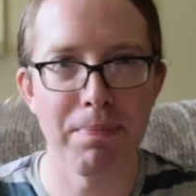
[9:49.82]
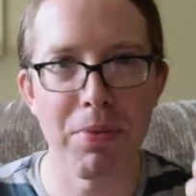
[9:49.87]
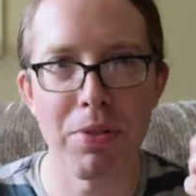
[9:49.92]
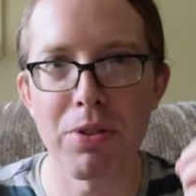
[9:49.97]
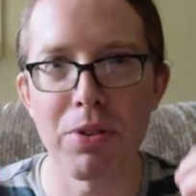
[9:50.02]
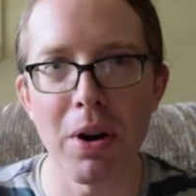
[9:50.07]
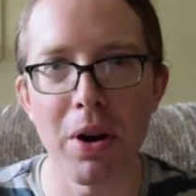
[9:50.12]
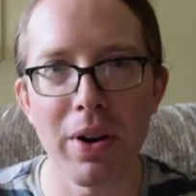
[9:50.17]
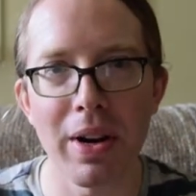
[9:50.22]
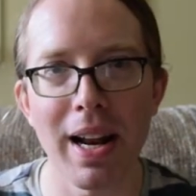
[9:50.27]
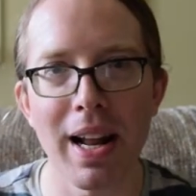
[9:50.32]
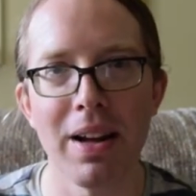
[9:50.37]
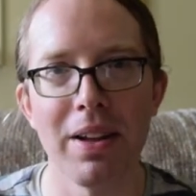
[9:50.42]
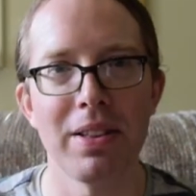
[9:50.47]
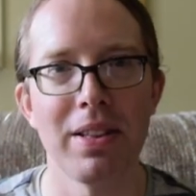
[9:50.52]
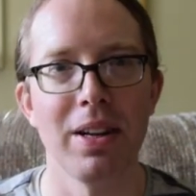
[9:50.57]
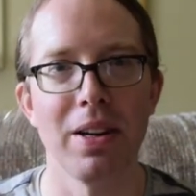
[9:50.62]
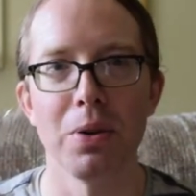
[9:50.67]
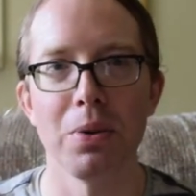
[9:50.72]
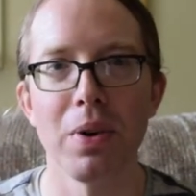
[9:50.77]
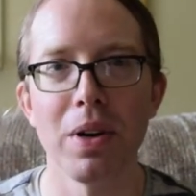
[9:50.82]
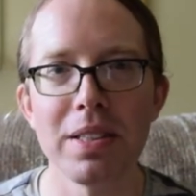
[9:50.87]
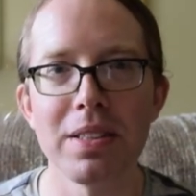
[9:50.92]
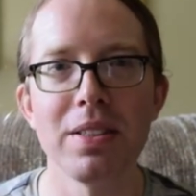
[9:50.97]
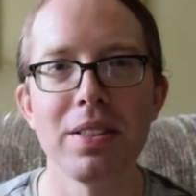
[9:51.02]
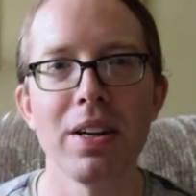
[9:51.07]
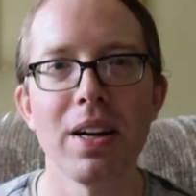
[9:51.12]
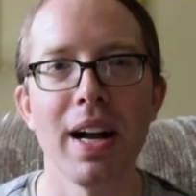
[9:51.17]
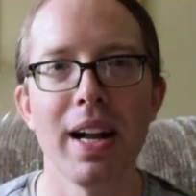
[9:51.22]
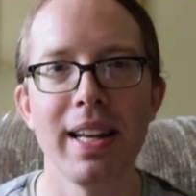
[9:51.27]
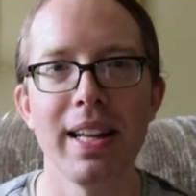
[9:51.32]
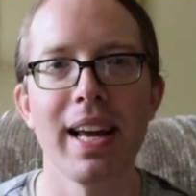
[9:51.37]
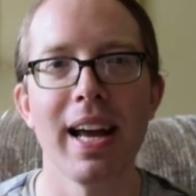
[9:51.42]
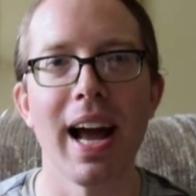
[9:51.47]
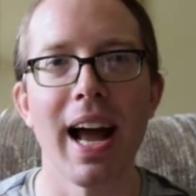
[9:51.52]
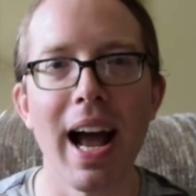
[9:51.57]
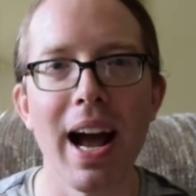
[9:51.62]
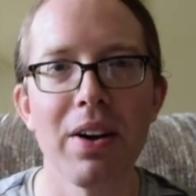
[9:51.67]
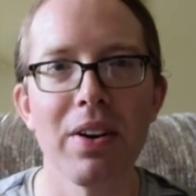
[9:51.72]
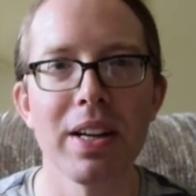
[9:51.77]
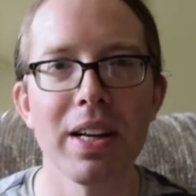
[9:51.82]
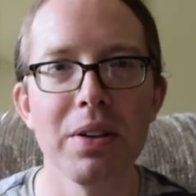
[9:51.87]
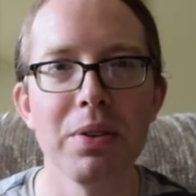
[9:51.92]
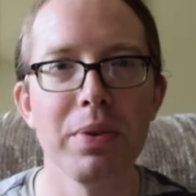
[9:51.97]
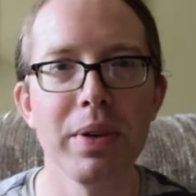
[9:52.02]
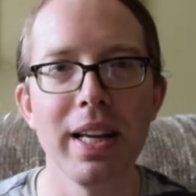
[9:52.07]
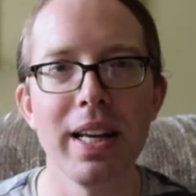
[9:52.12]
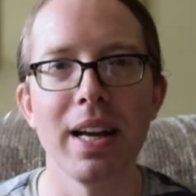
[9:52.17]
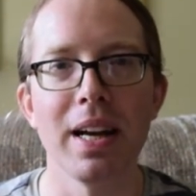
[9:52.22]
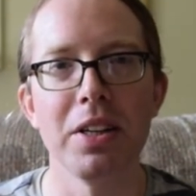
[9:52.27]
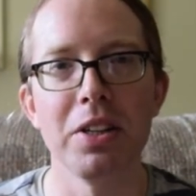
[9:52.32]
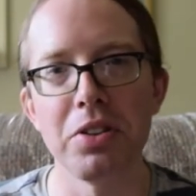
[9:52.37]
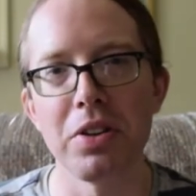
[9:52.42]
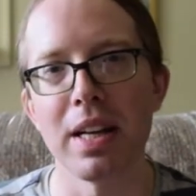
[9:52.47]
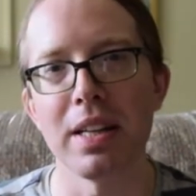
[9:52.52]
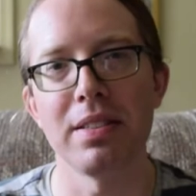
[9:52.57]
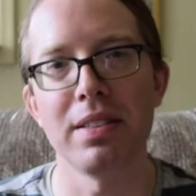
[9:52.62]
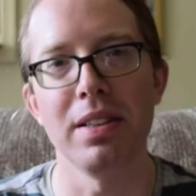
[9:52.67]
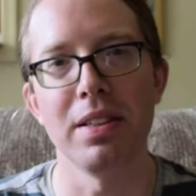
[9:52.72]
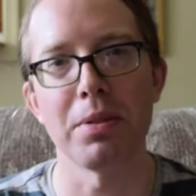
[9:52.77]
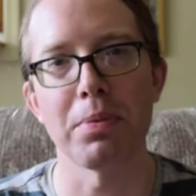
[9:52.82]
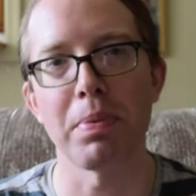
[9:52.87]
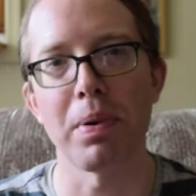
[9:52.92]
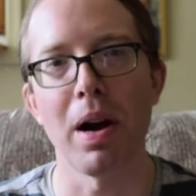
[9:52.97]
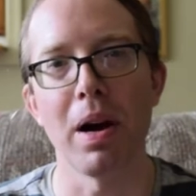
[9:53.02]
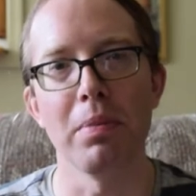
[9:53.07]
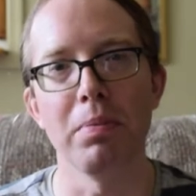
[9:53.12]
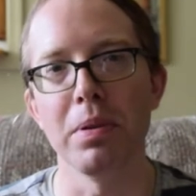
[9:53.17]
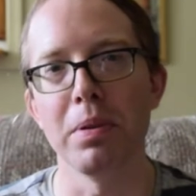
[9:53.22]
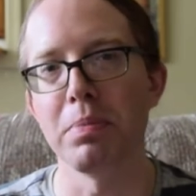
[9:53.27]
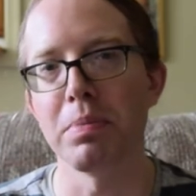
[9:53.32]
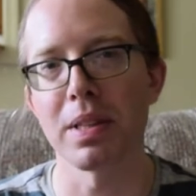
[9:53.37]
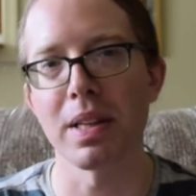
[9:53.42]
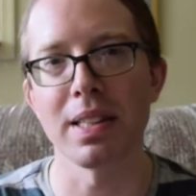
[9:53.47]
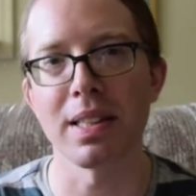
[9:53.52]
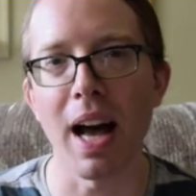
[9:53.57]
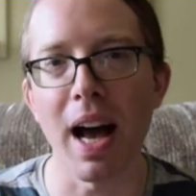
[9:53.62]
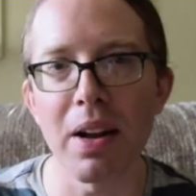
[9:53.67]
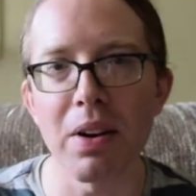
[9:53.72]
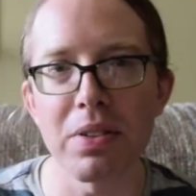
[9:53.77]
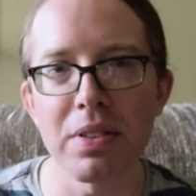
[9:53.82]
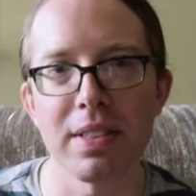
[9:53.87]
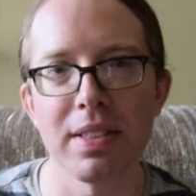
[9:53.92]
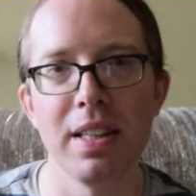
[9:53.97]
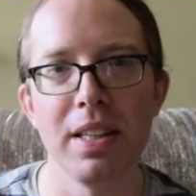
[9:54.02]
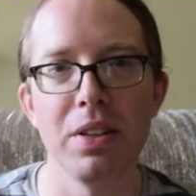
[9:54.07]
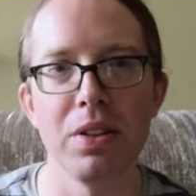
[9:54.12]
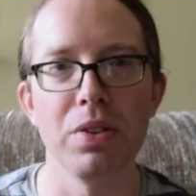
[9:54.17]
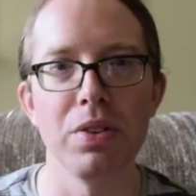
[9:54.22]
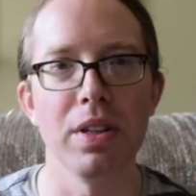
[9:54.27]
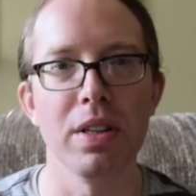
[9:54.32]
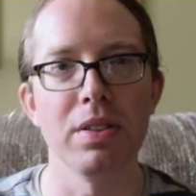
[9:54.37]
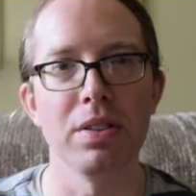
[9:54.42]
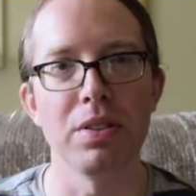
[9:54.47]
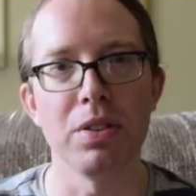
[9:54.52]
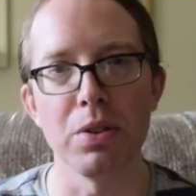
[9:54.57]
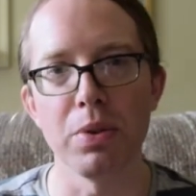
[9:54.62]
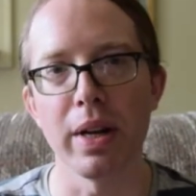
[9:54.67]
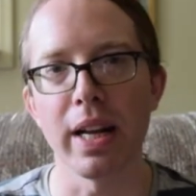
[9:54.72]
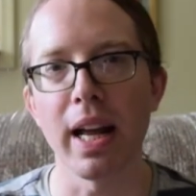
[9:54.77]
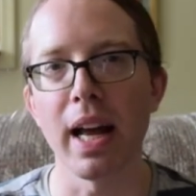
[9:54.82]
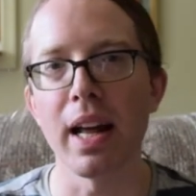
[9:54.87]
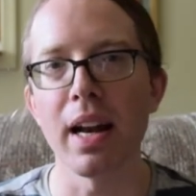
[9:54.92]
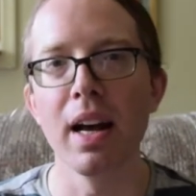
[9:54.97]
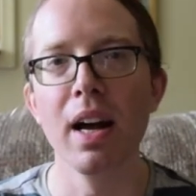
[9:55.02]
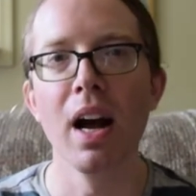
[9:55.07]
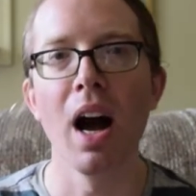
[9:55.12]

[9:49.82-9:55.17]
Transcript: throw it out there. What's your idea? How can we address these problems? Because I don't see unions doing it.